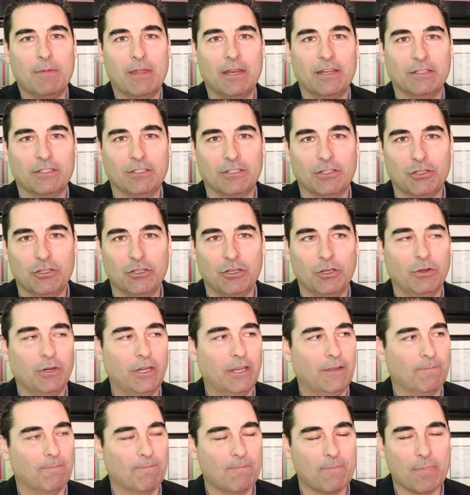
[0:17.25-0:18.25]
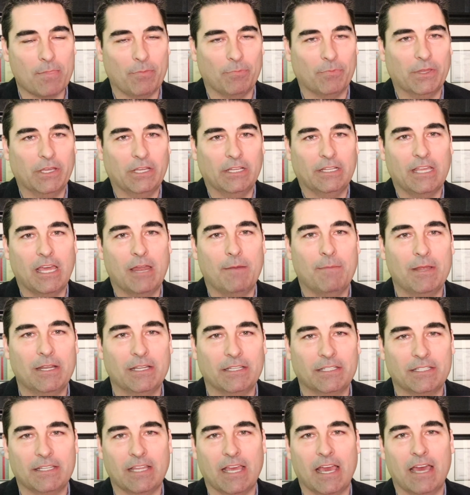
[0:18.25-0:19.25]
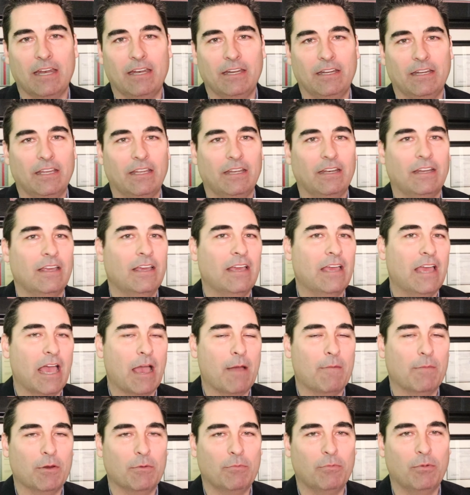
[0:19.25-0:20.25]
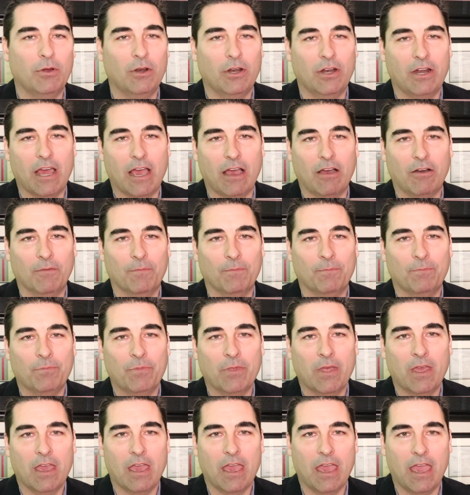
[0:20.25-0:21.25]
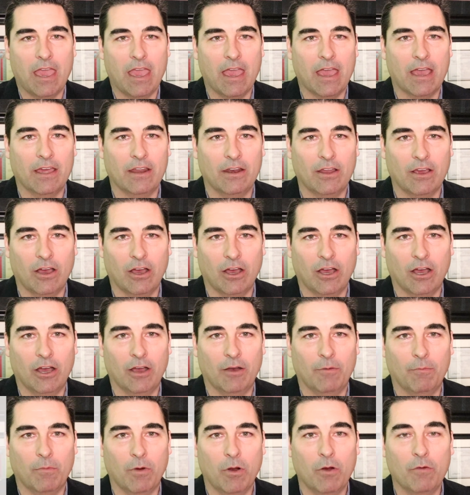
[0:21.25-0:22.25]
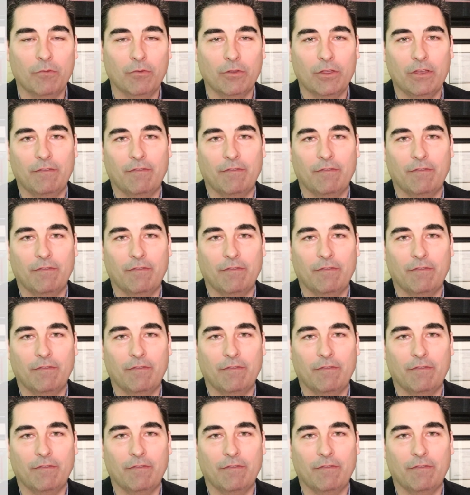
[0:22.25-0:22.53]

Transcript: minutes to shoot it, 10 minutes to edit it. I'm going to put it out and hopefully